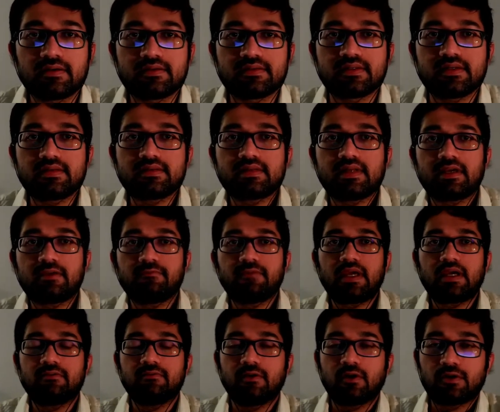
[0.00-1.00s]
just like we
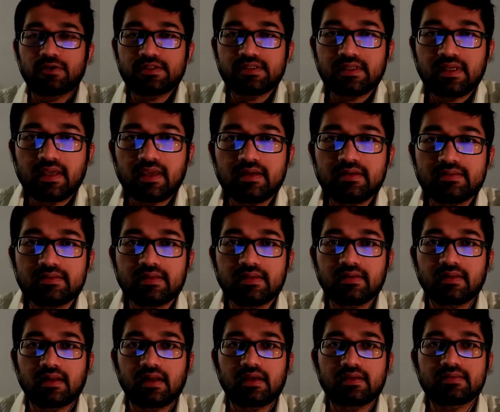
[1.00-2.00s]
have logic gates
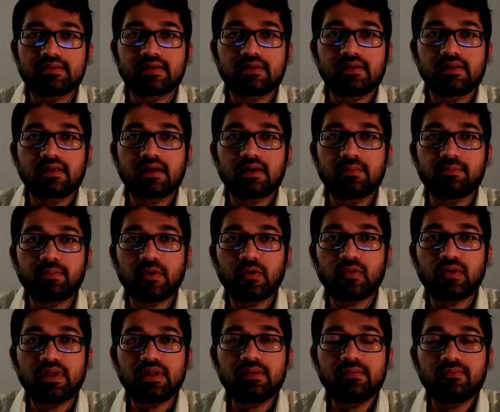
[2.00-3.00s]
in classical
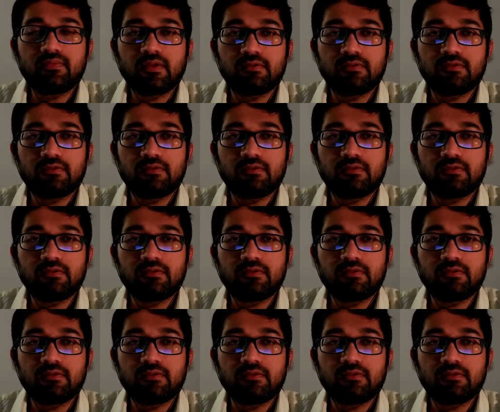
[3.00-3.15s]
computing,